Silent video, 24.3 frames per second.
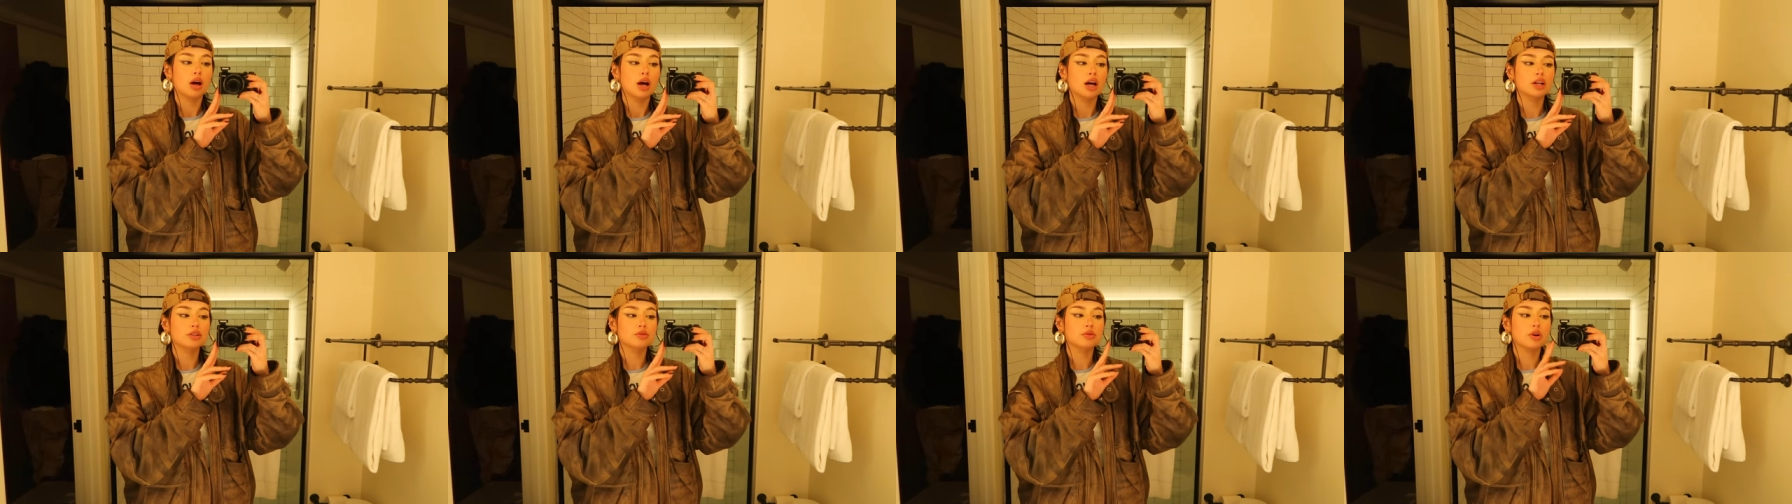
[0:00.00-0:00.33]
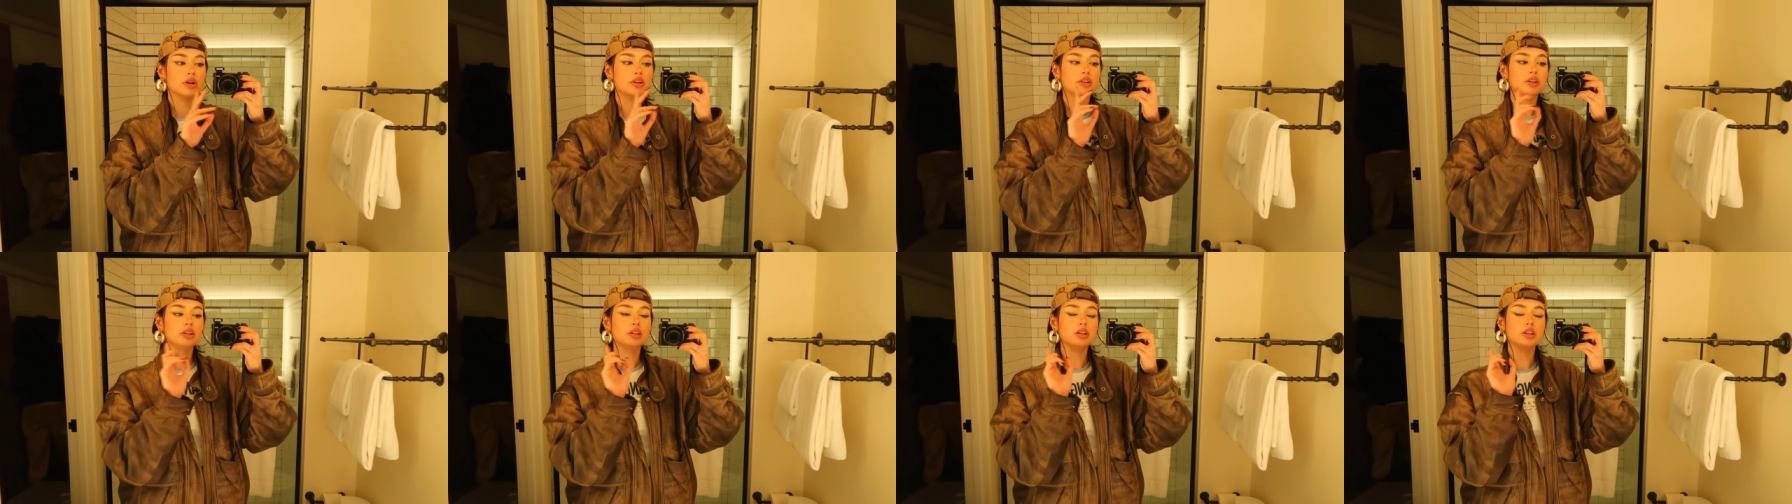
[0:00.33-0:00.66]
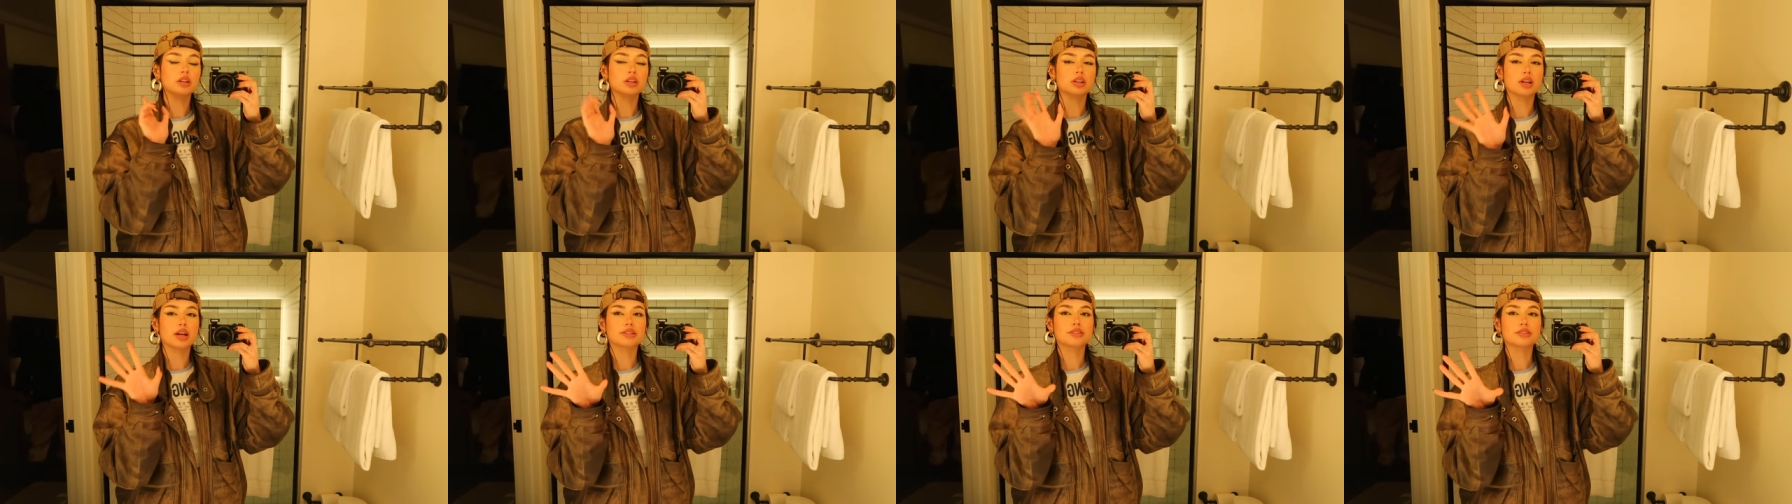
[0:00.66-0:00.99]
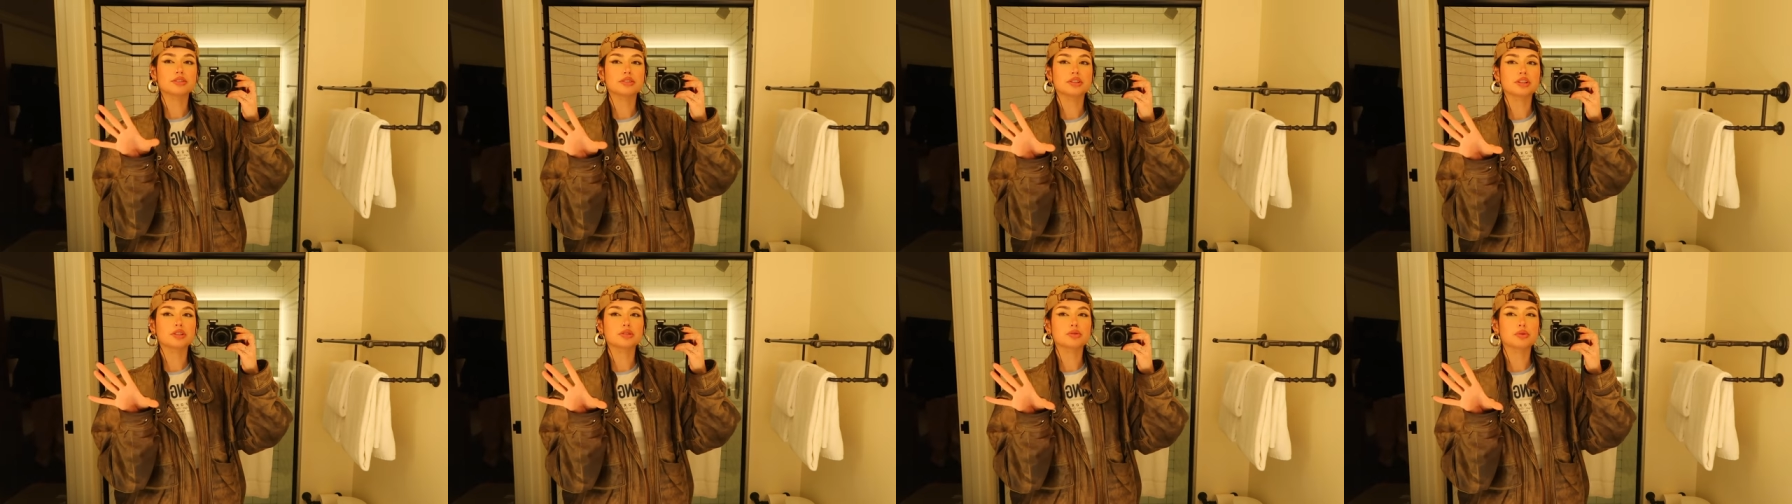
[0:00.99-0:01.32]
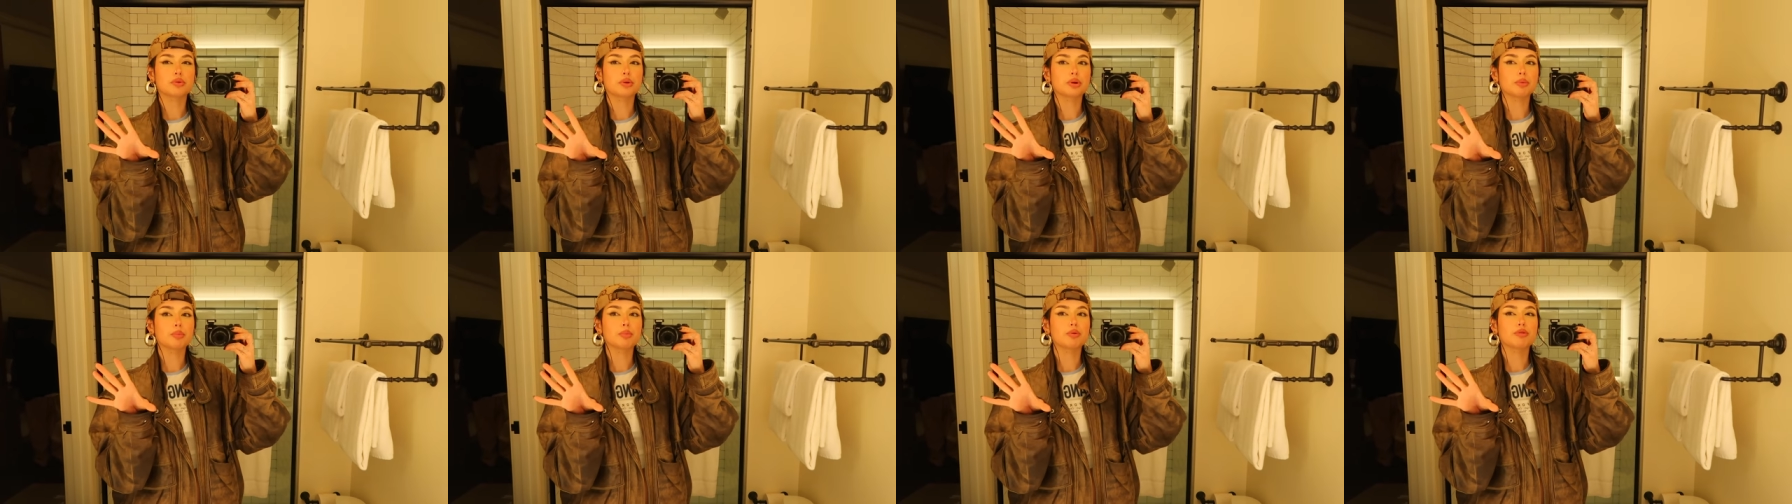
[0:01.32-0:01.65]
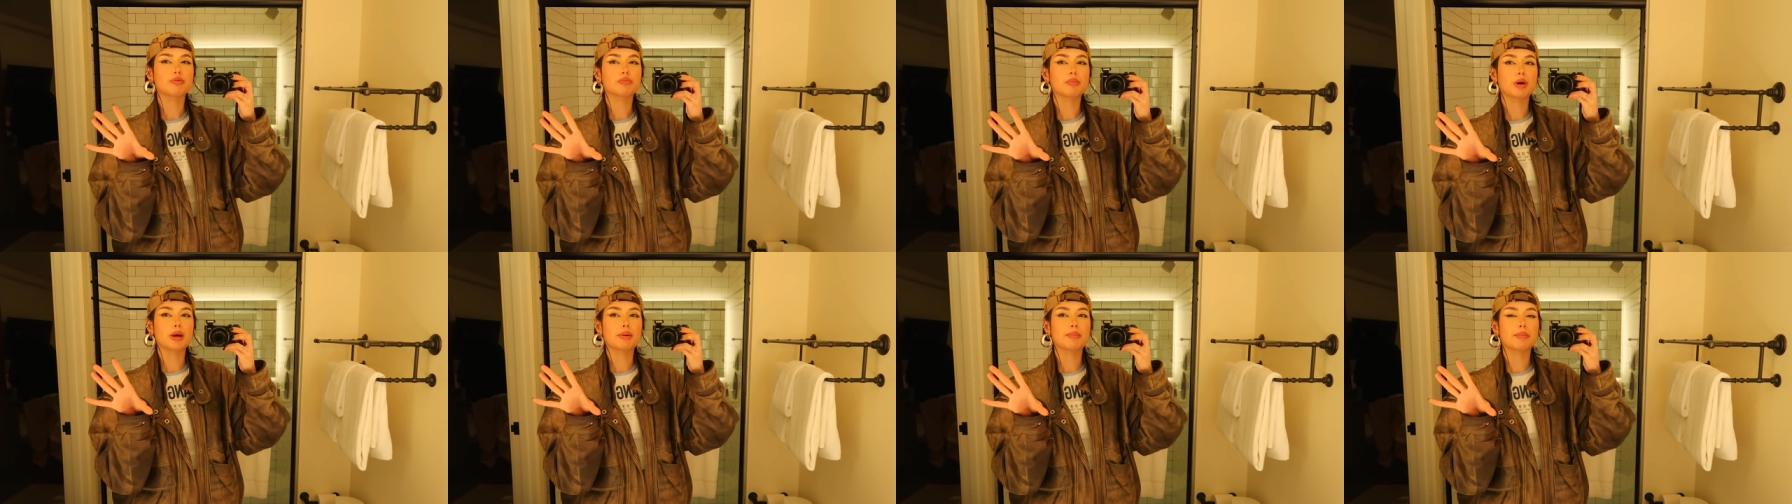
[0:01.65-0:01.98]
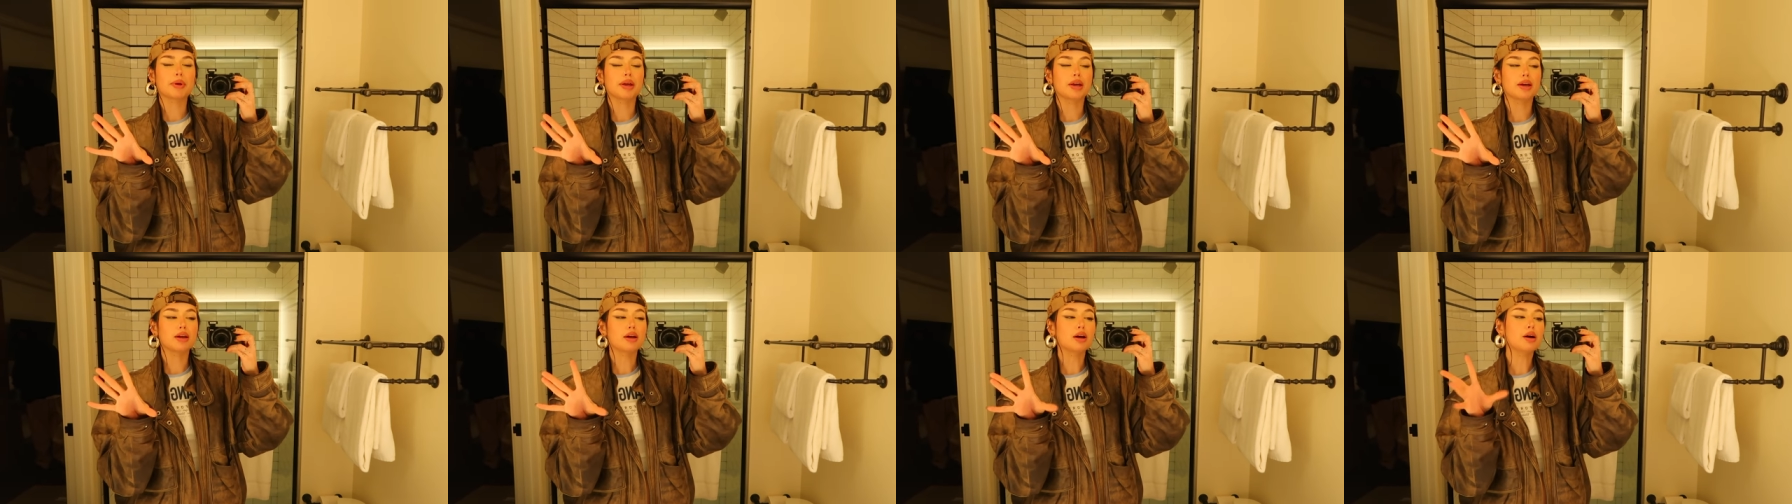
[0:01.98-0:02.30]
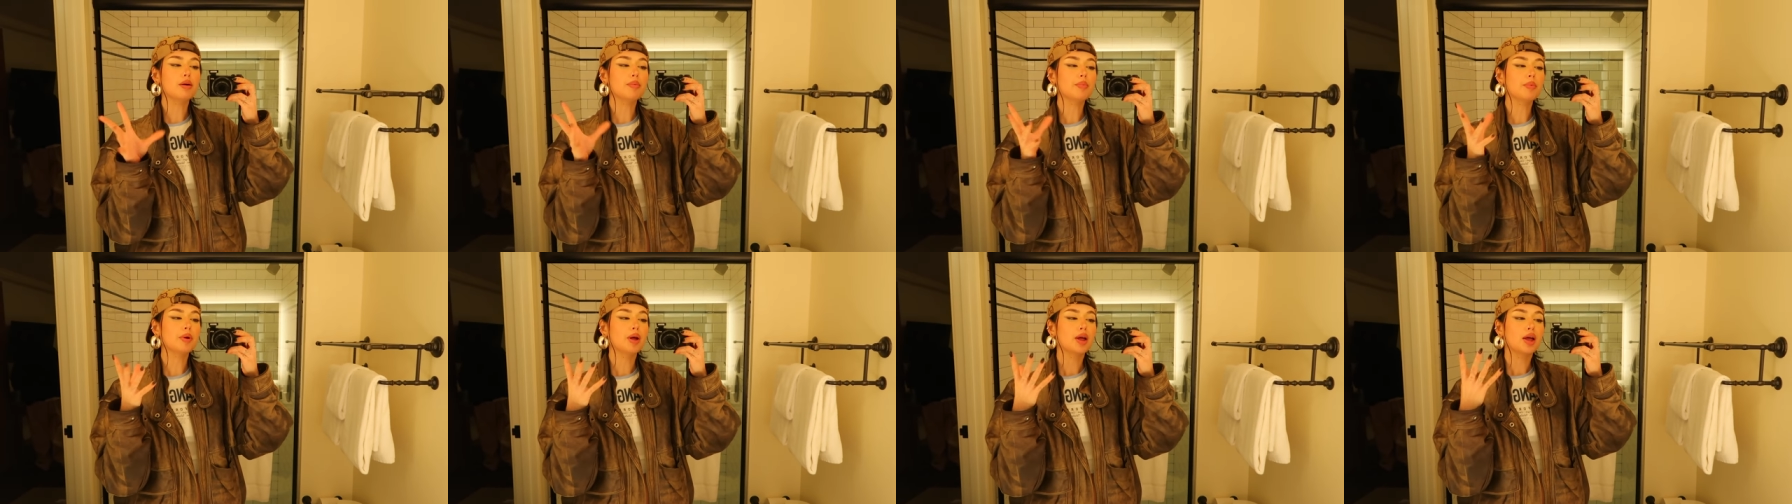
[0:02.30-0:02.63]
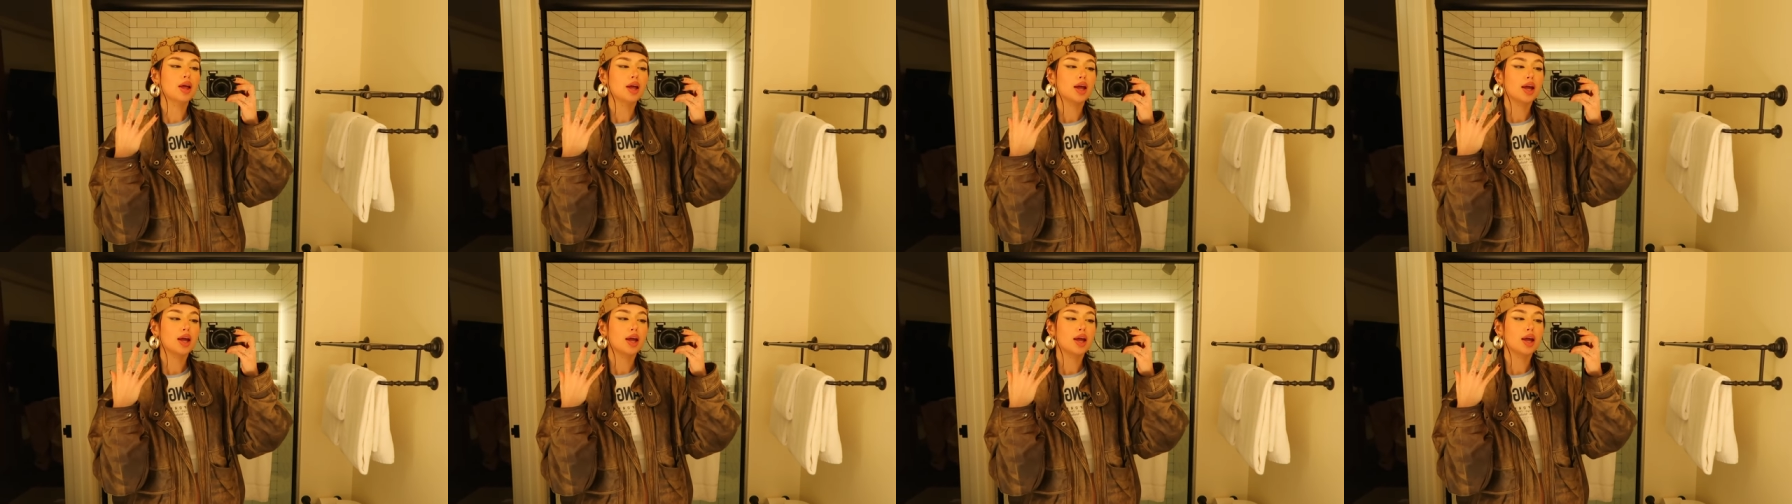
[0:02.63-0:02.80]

I tried it yesterday to remove my makeup,